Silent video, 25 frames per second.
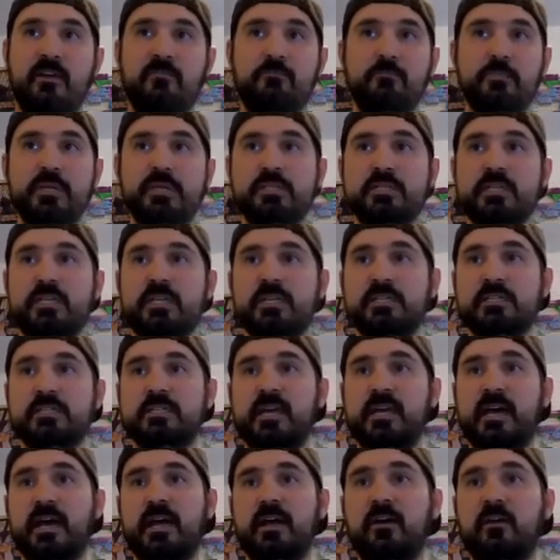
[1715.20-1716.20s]
FPT
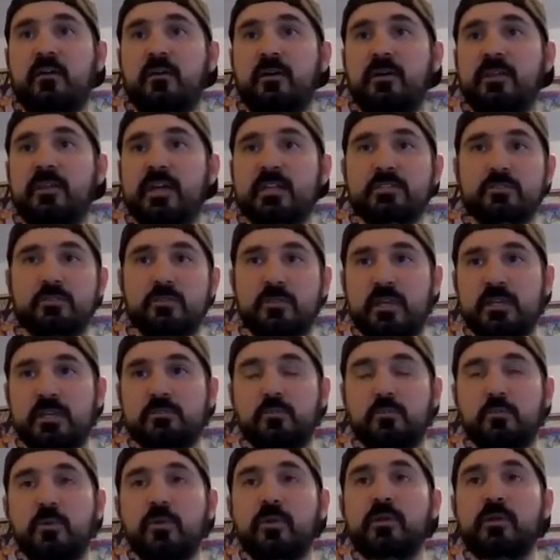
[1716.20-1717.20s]
style. And
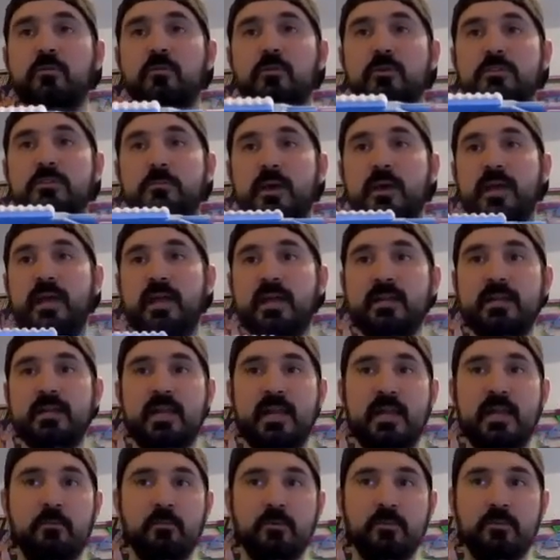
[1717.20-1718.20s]
that's really was my end
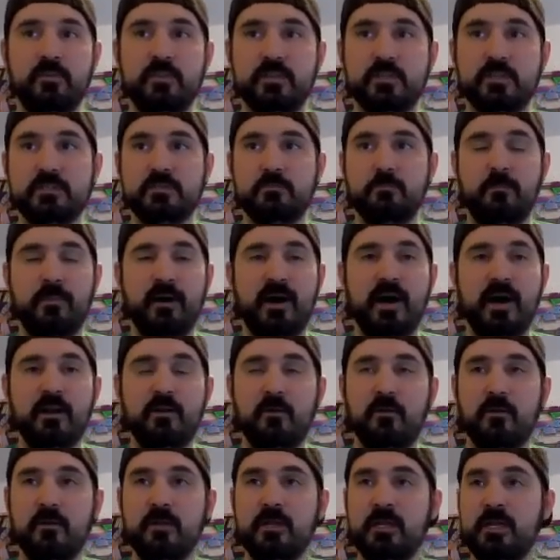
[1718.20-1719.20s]
game with this
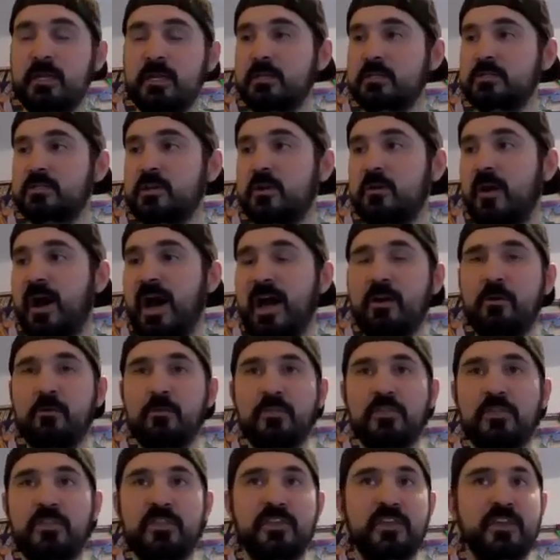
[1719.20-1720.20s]
model. So I
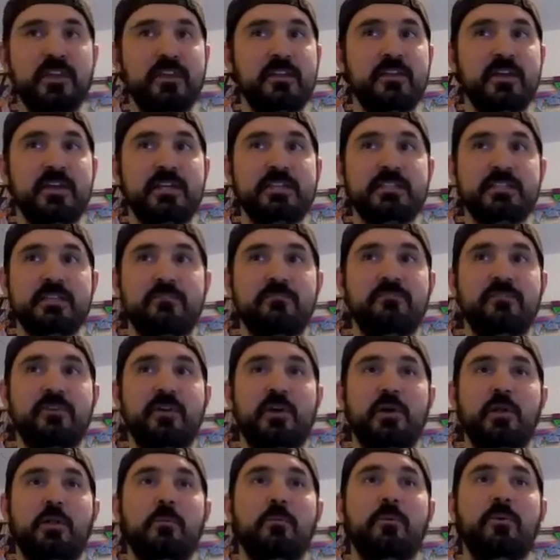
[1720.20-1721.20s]
don't think that's
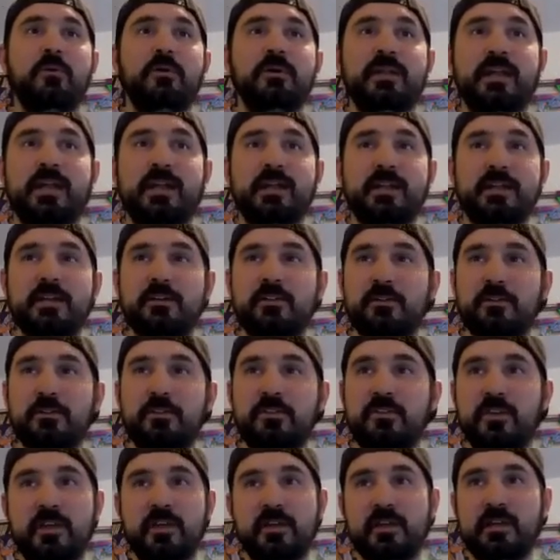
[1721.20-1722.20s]
available in any other
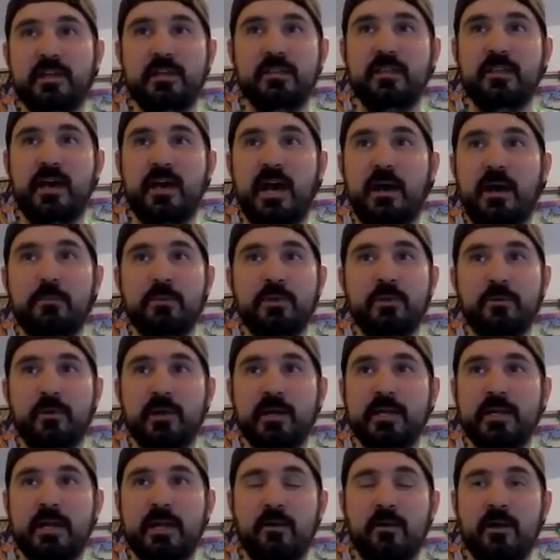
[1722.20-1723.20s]
thing in the hobby
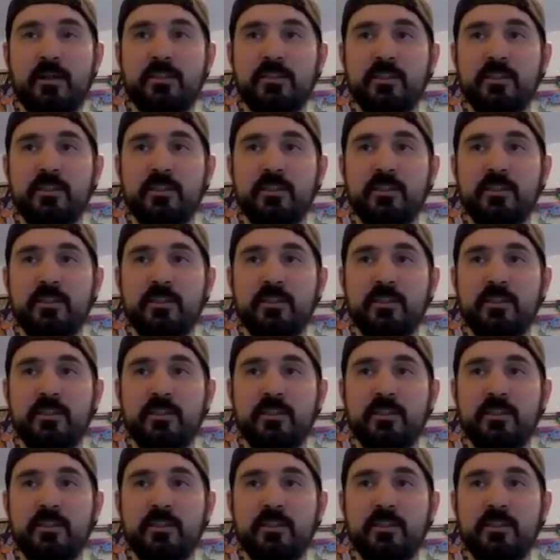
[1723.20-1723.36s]
right now.